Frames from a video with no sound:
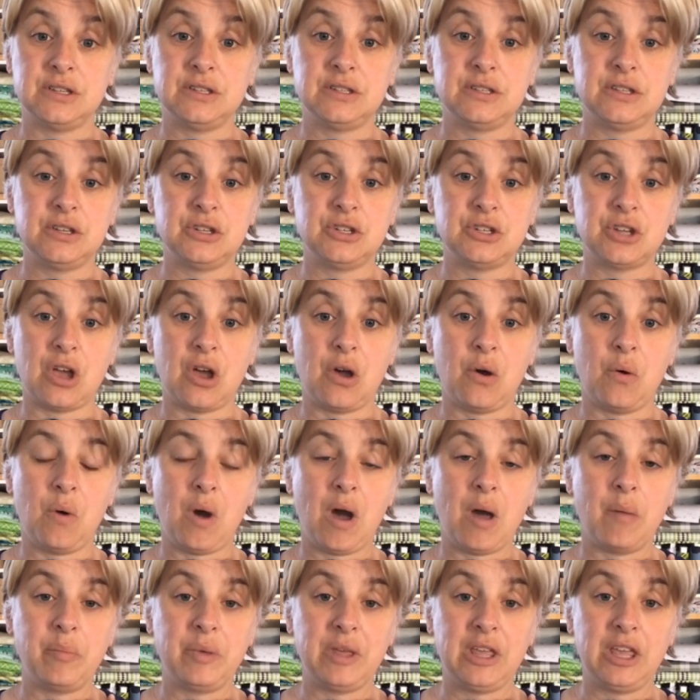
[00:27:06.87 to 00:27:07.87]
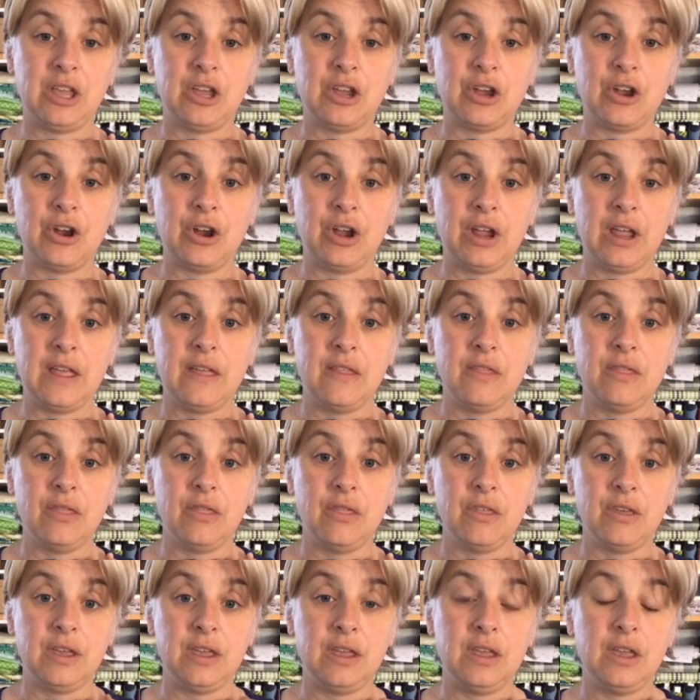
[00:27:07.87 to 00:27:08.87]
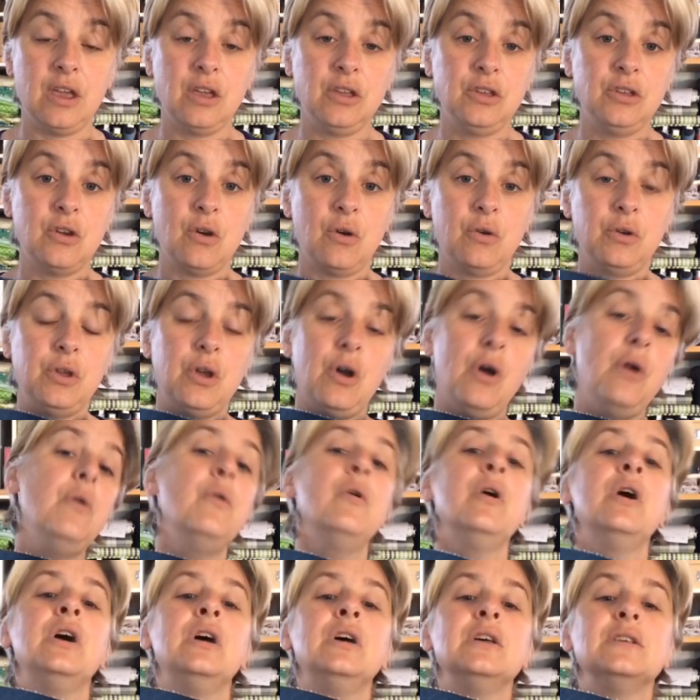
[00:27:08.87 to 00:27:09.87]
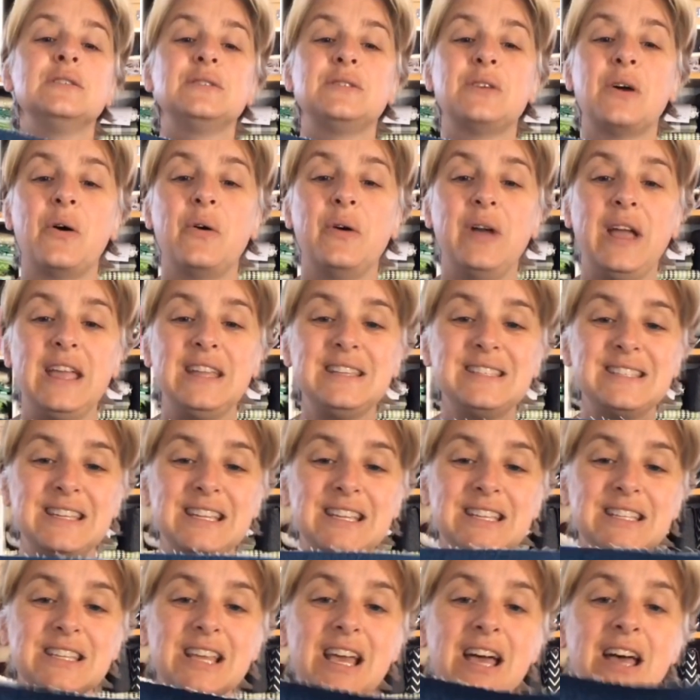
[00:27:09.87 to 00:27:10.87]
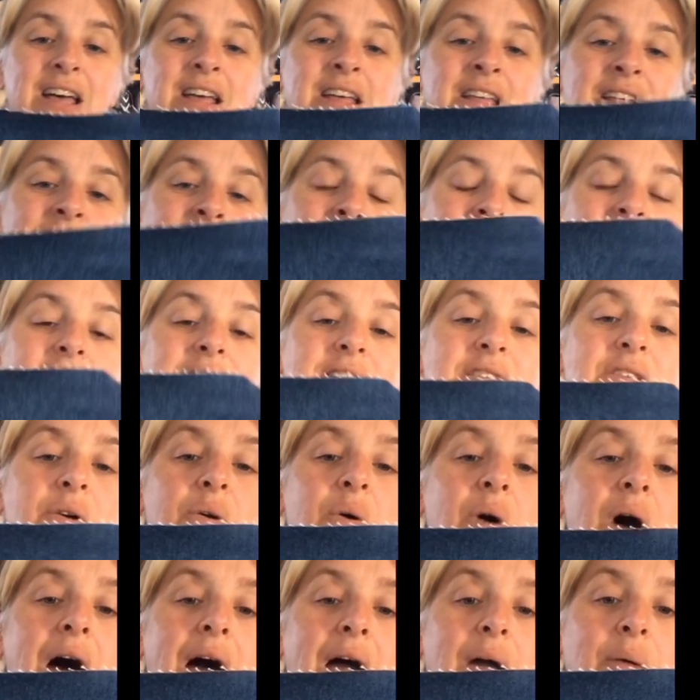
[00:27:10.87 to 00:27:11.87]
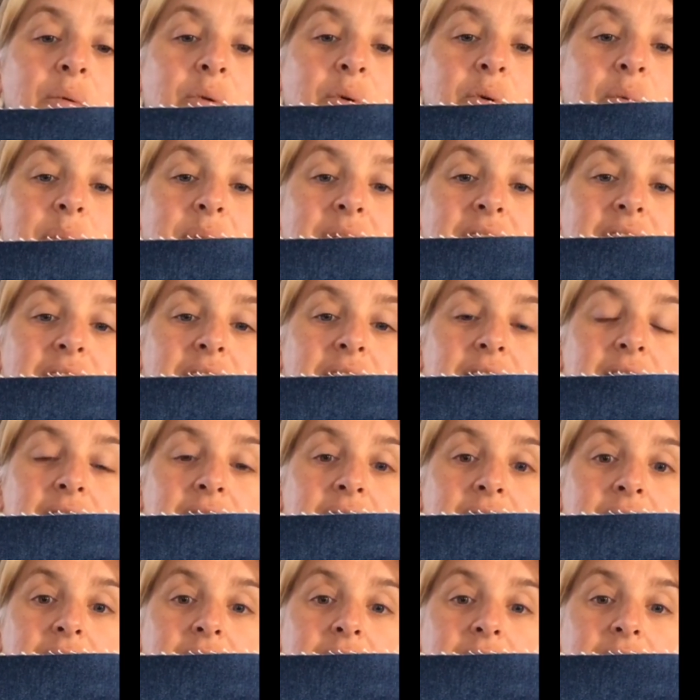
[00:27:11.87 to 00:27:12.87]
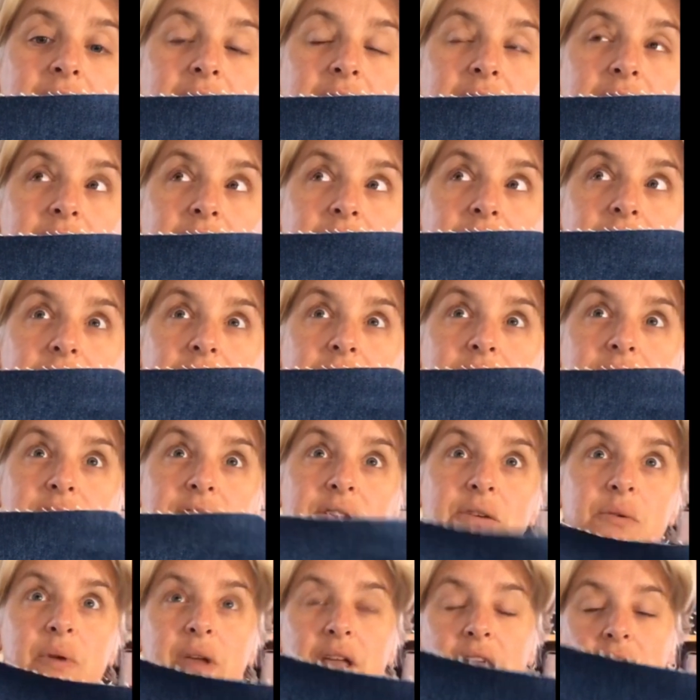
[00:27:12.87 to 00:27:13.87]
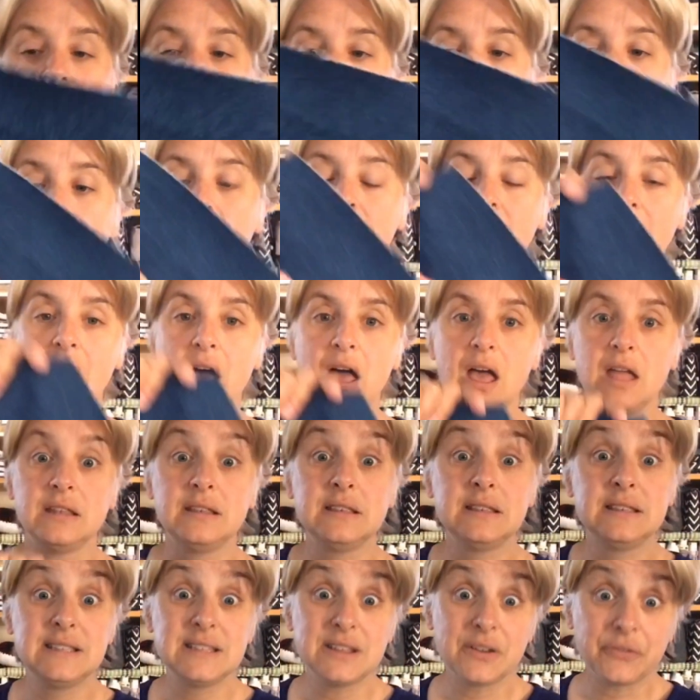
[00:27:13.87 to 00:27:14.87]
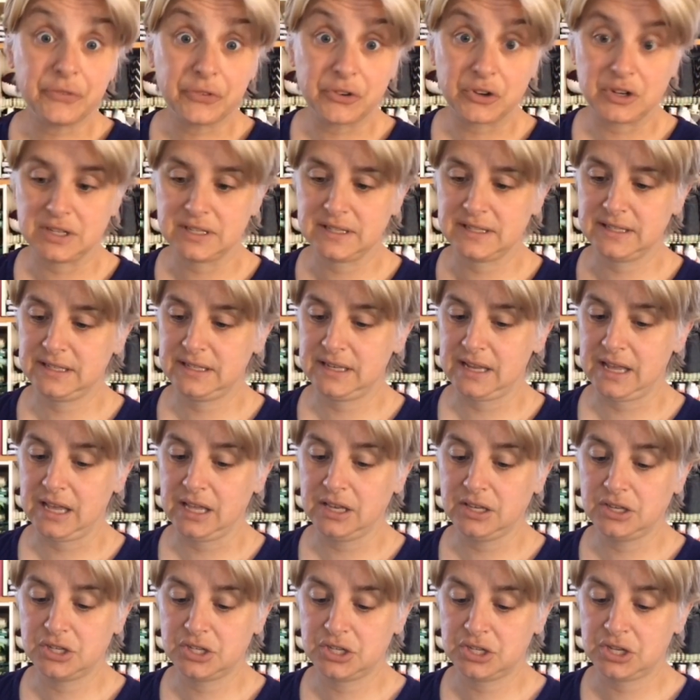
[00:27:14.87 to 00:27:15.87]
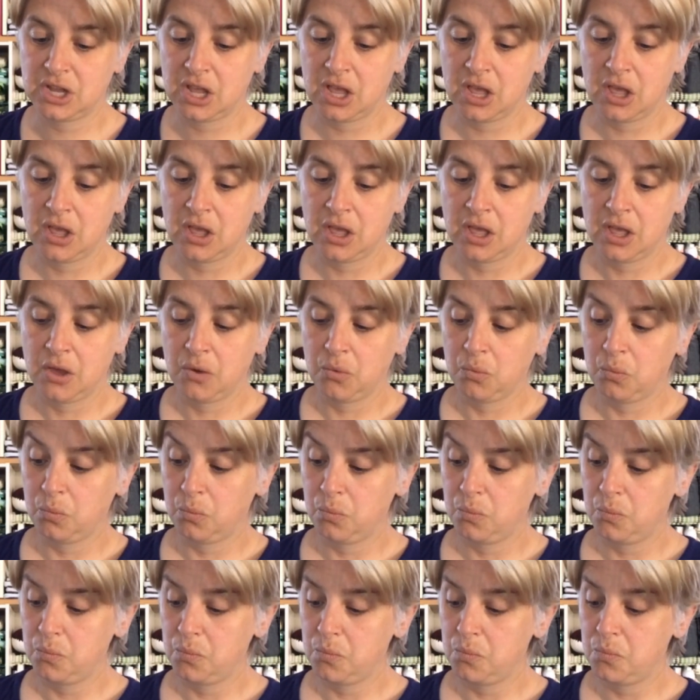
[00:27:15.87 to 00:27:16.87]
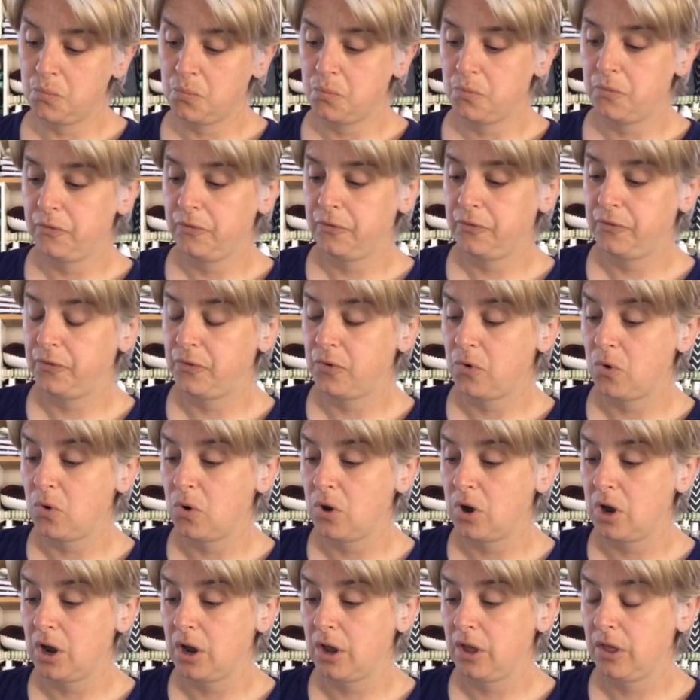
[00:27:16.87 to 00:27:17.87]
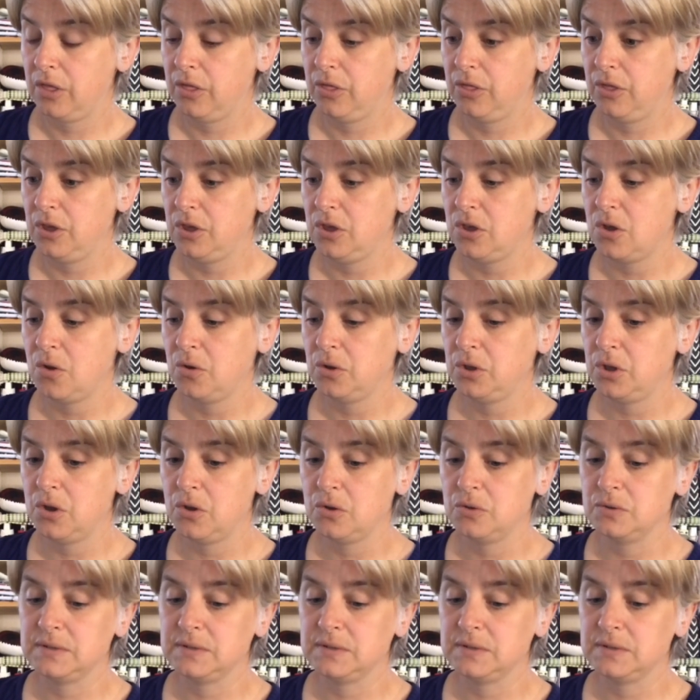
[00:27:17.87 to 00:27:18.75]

to show up here in the yo-yo. So, hey Tanisha. So I will be doing a different stitch for the yo-yos